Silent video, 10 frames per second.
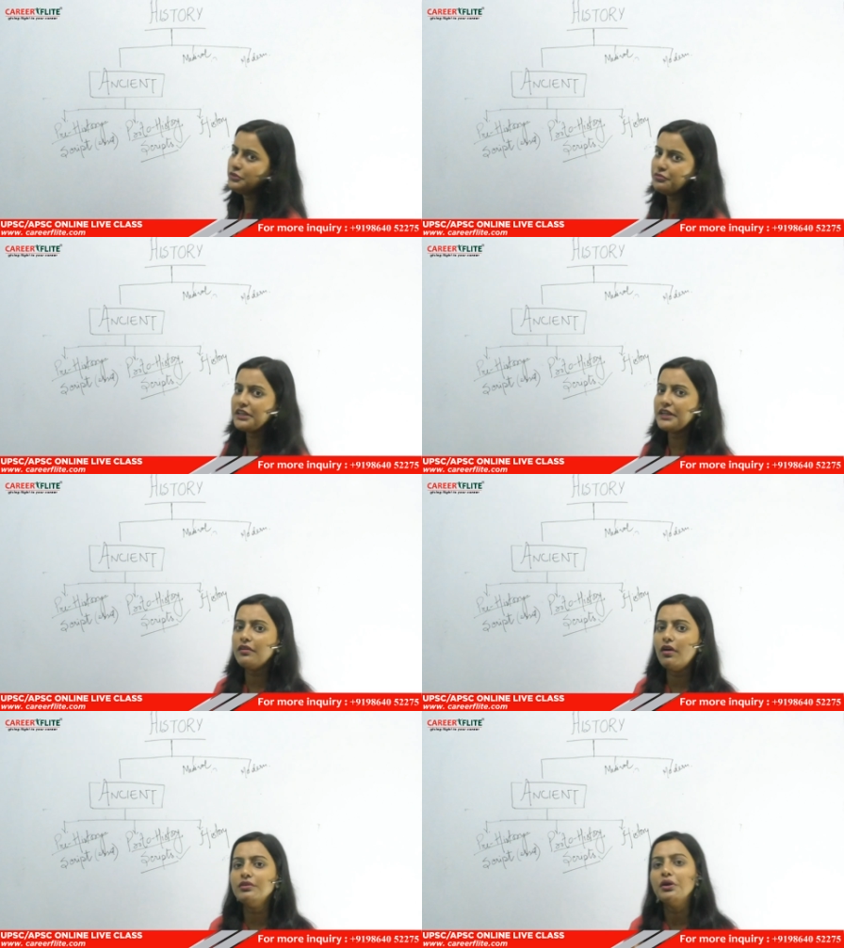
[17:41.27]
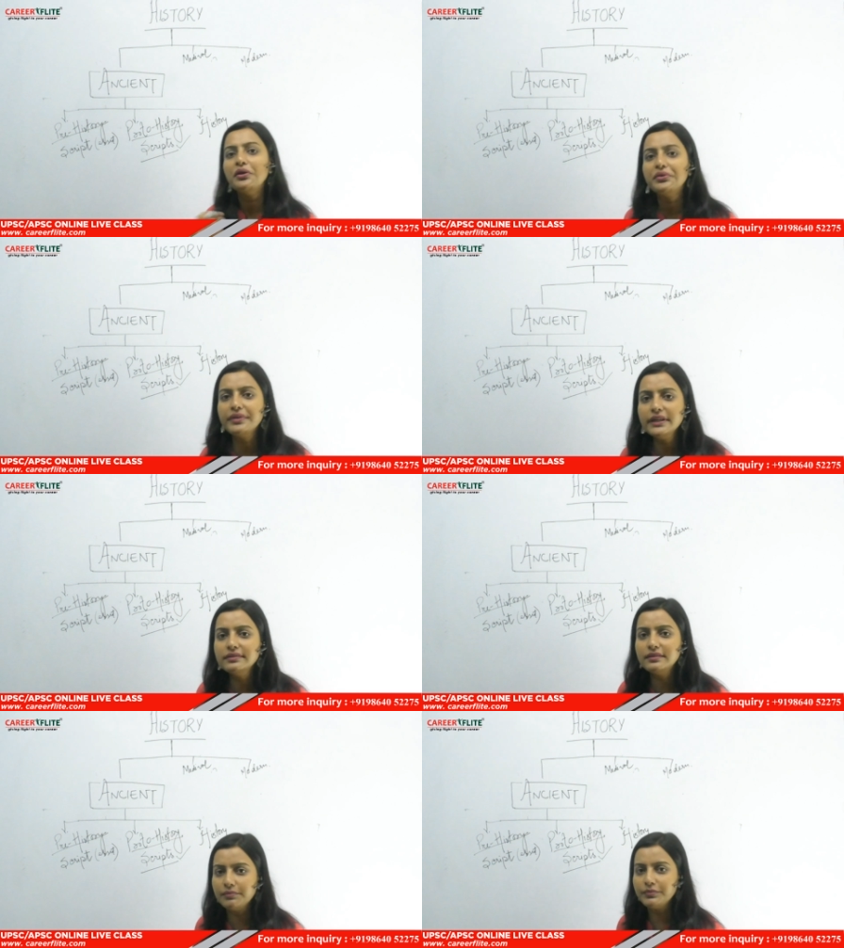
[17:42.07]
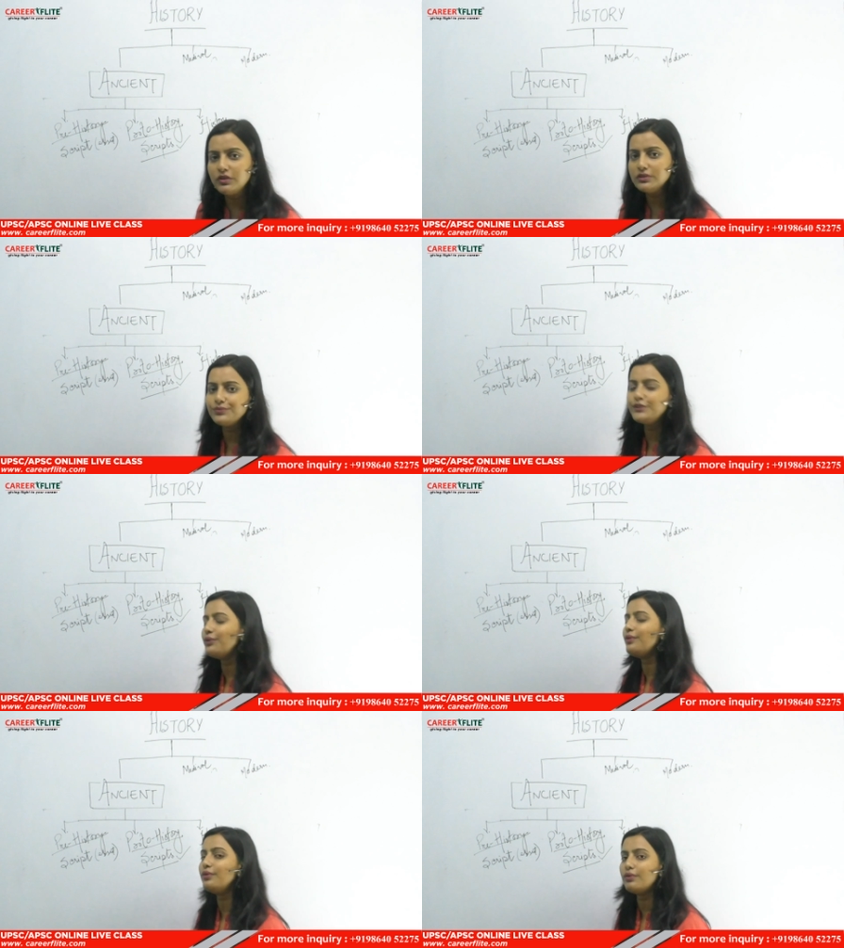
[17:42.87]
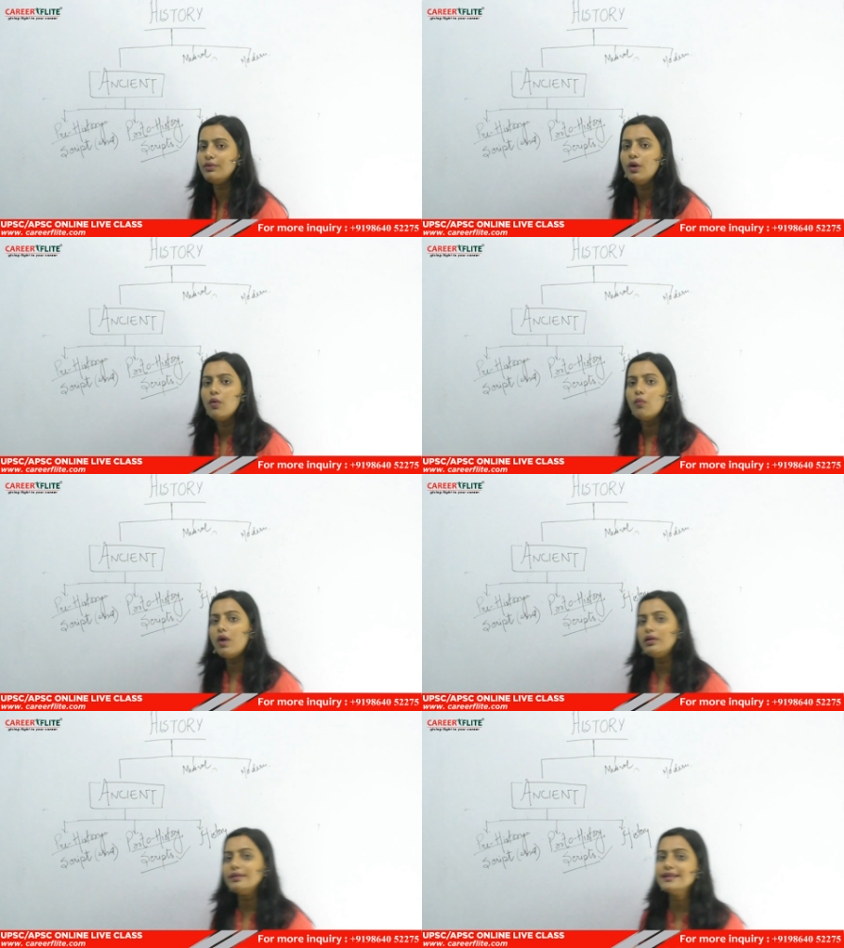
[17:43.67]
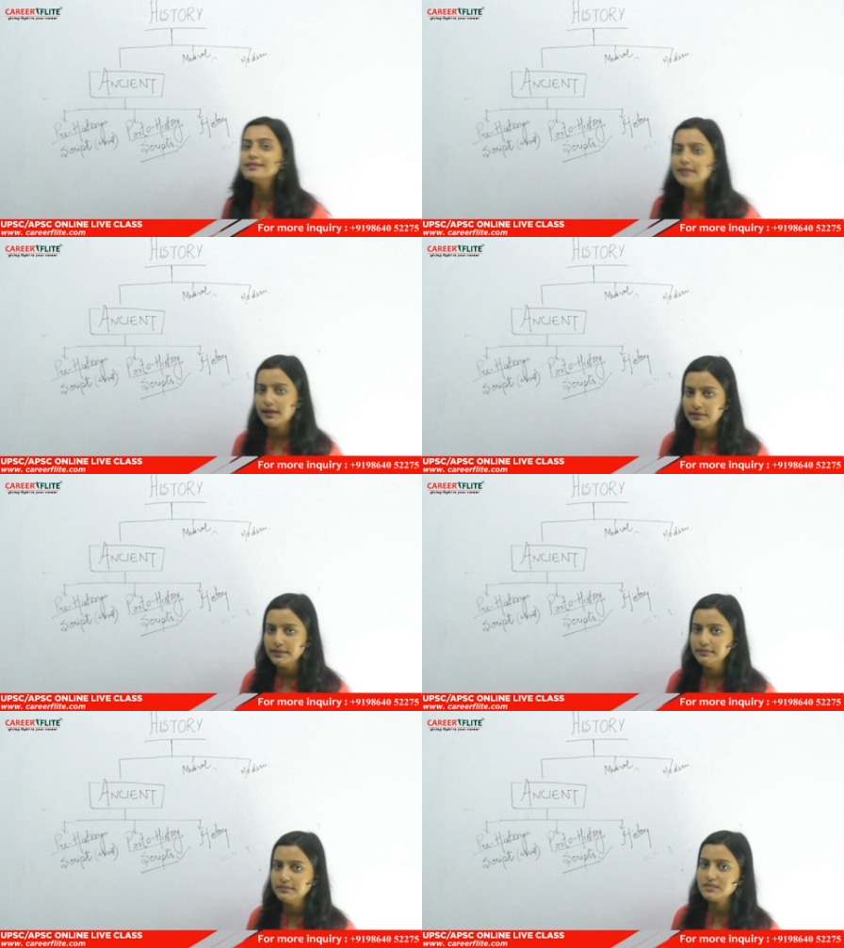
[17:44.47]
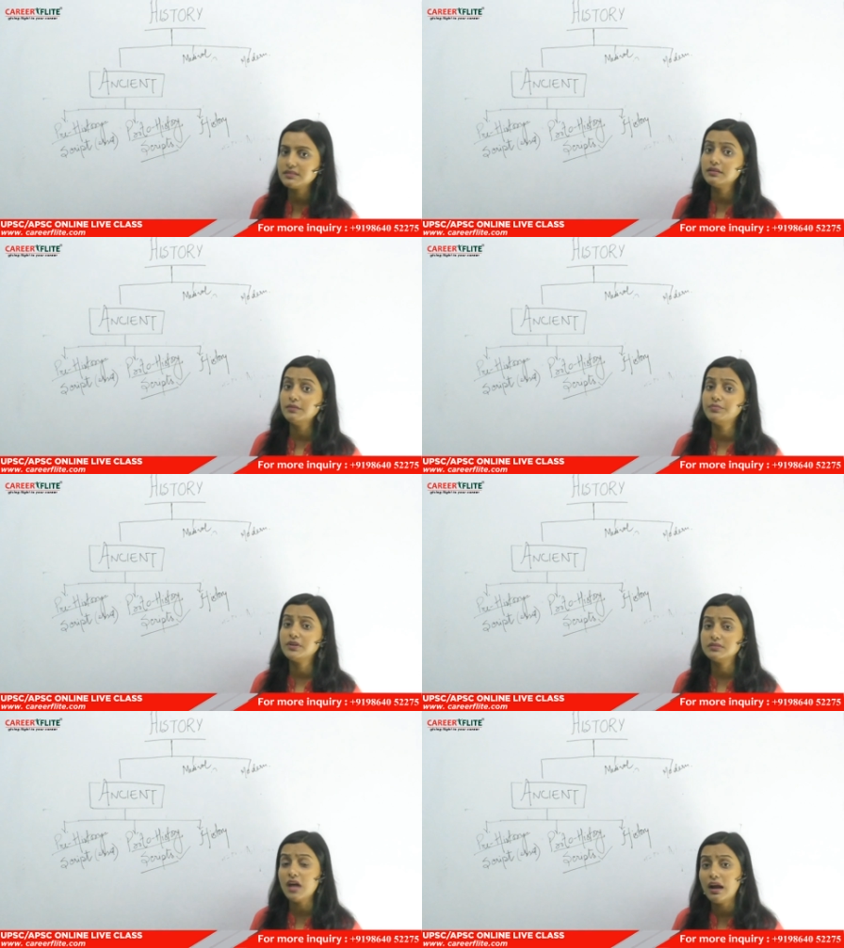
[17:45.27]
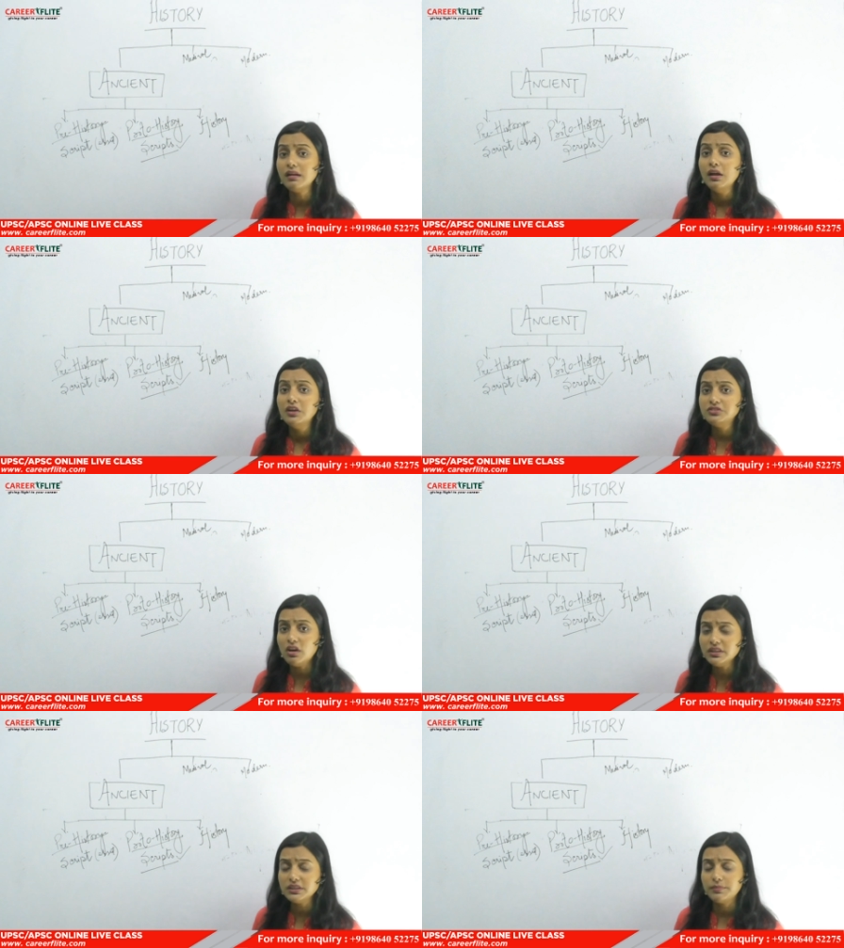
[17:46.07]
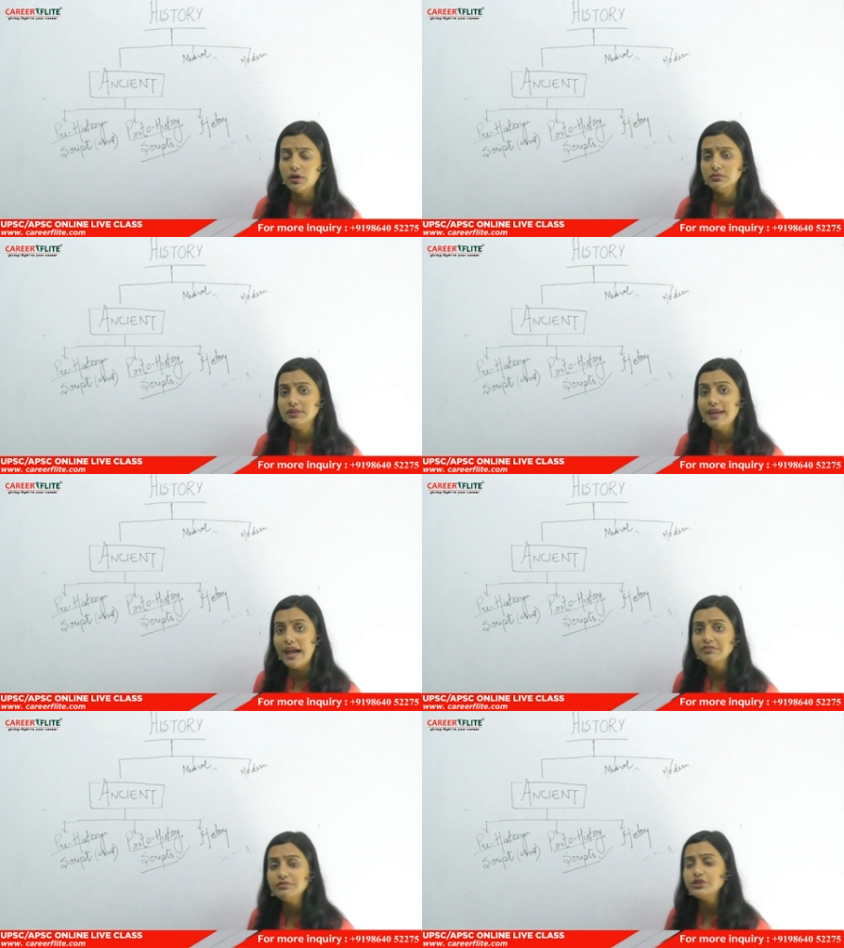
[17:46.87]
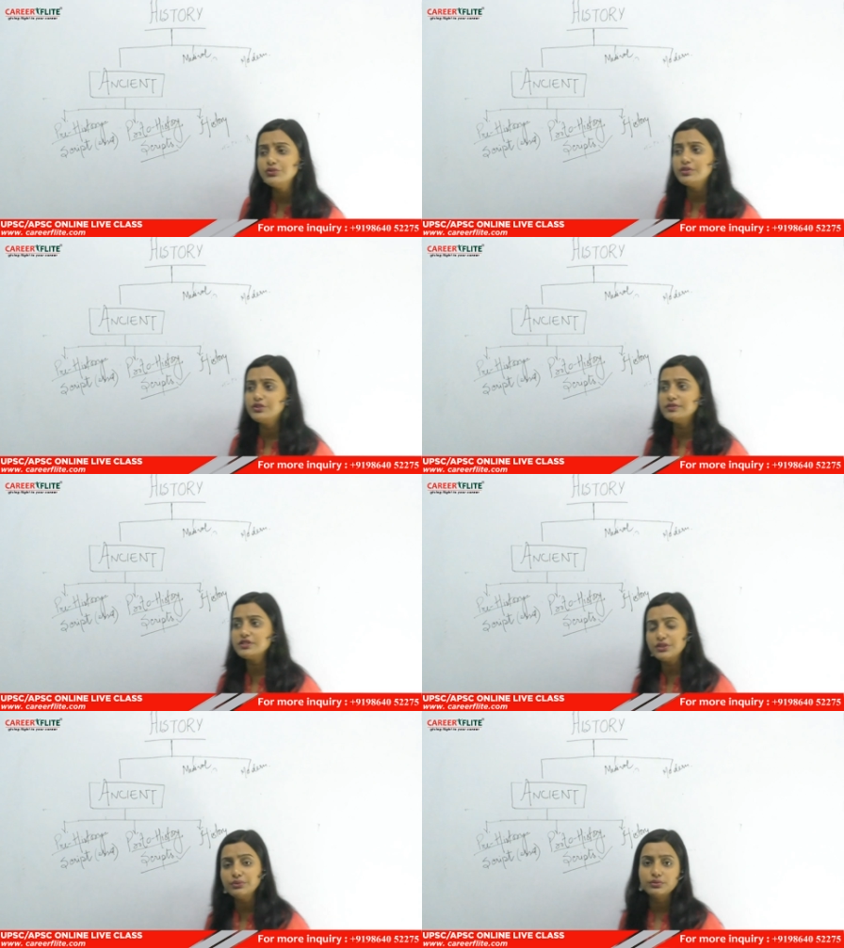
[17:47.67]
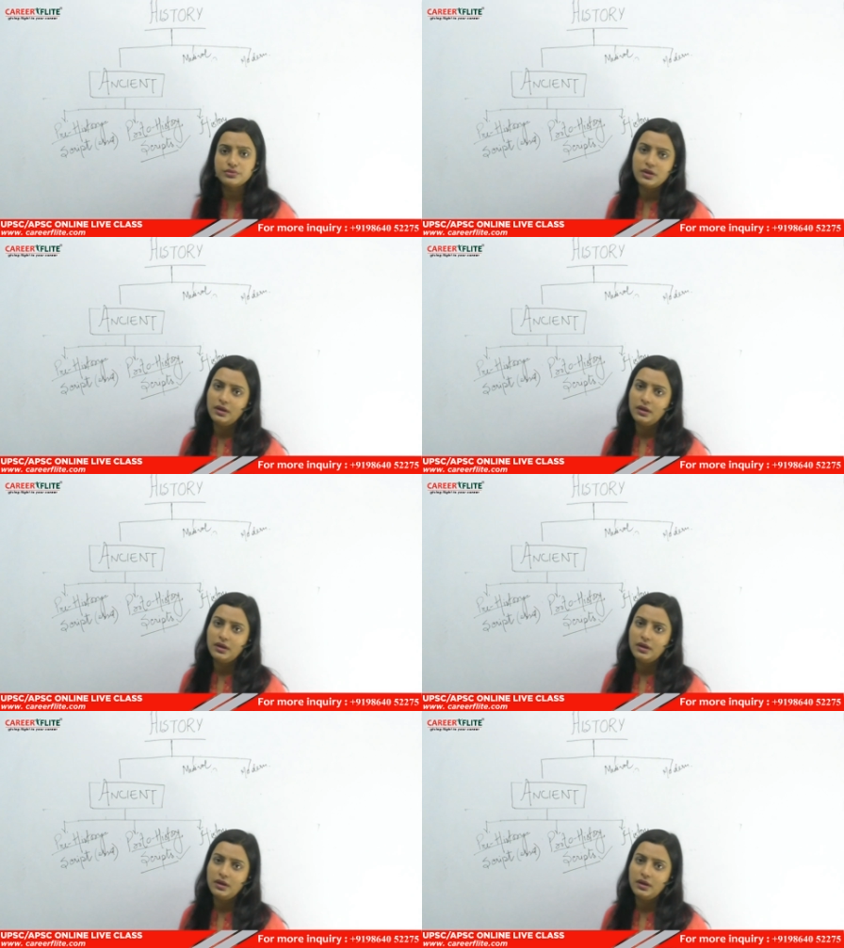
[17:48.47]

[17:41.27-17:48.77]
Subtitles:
we cannot read them because we don't know what exactly the scripts are talking about, the language which was used